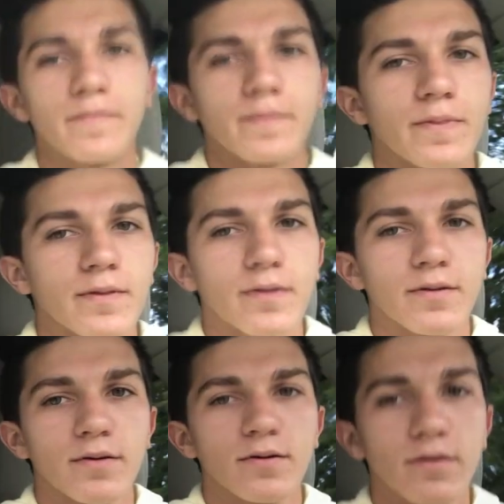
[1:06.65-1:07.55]

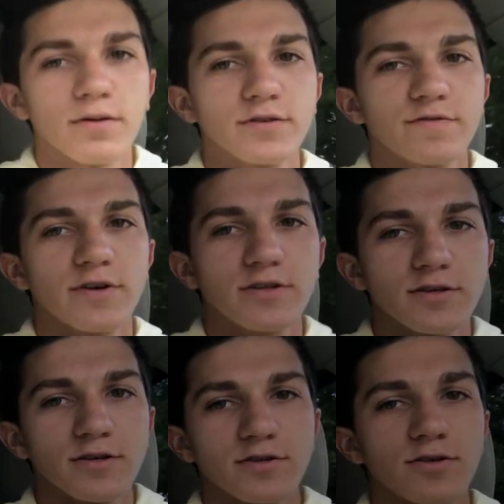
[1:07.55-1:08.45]
Okay, let's fix
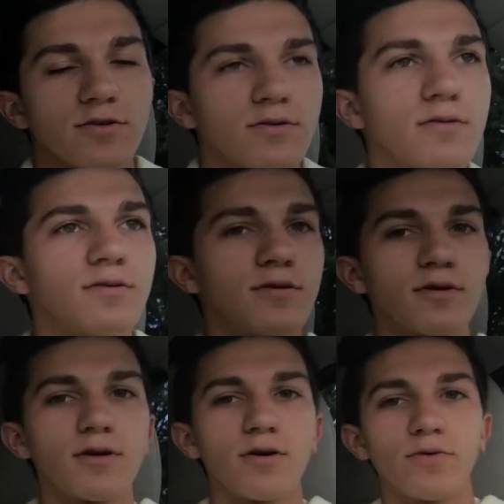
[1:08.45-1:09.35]
this too.
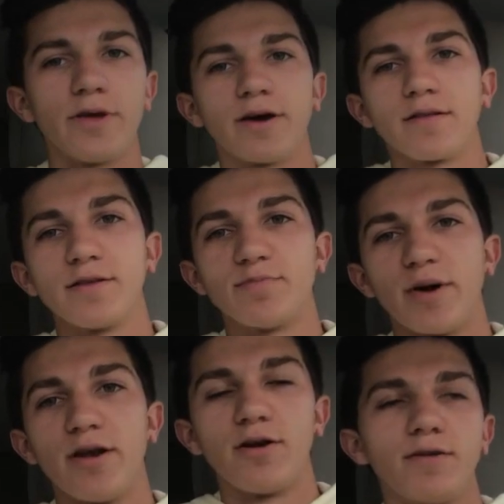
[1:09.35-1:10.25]
Oh yeah, that's
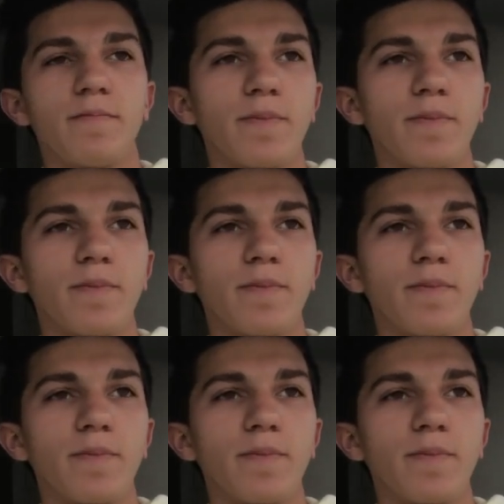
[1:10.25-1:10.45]
better.